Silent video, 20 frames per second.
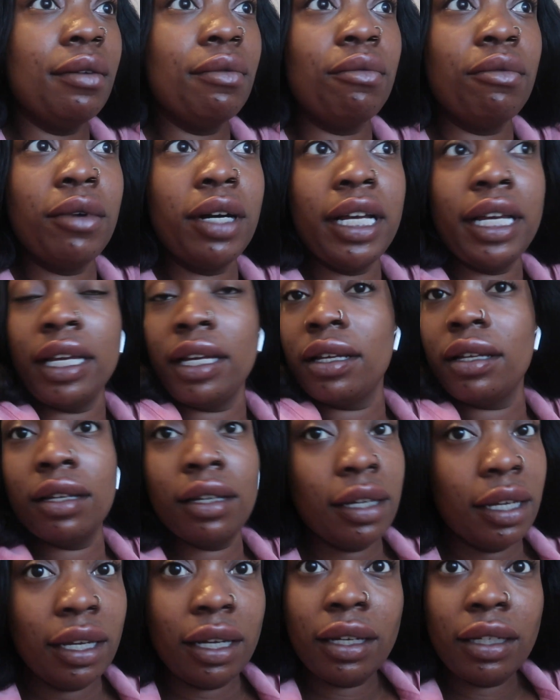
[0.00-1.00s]
What,
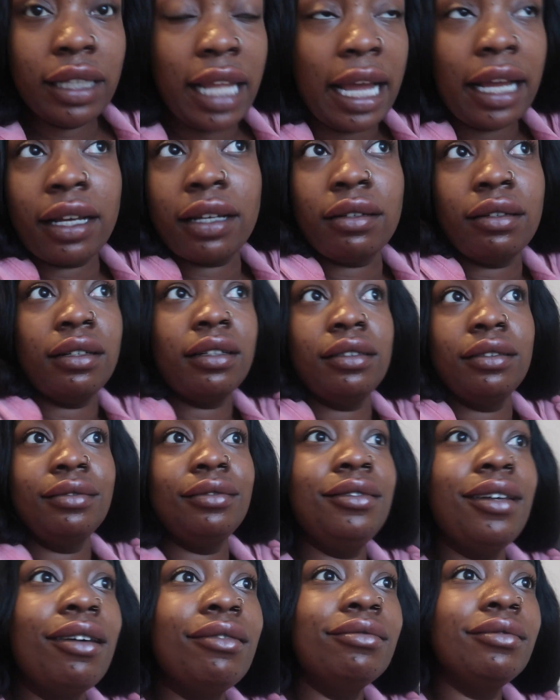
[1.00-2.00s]
like,
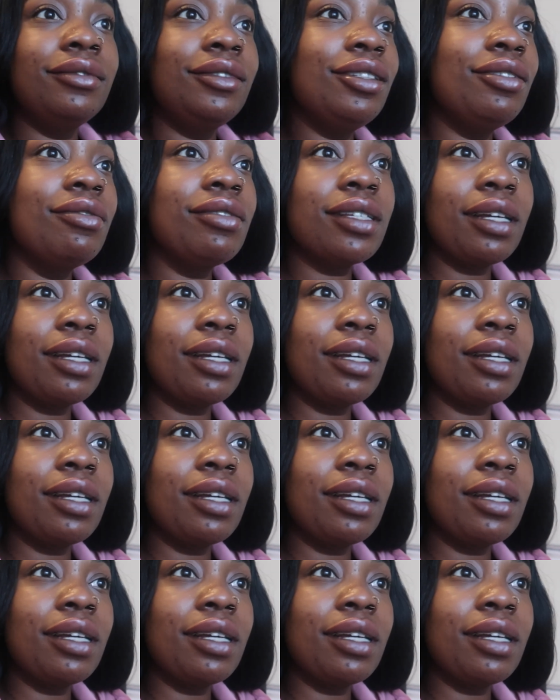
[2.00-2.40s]
don't do